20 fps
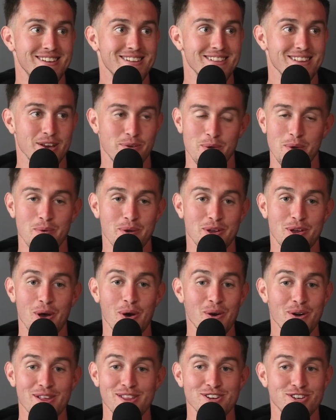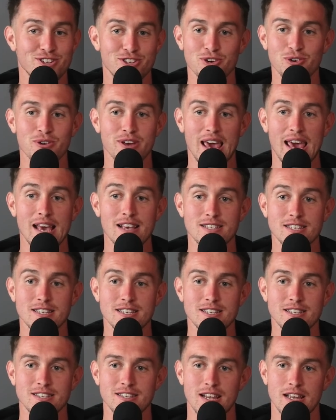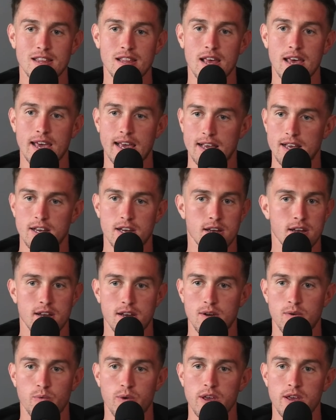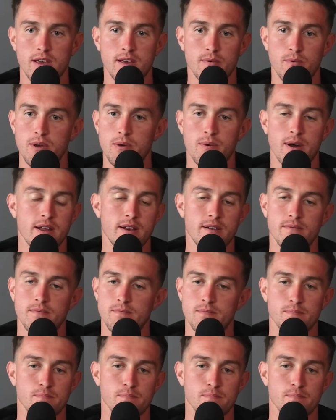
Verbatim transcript: Like we would go to the showcases and like we we went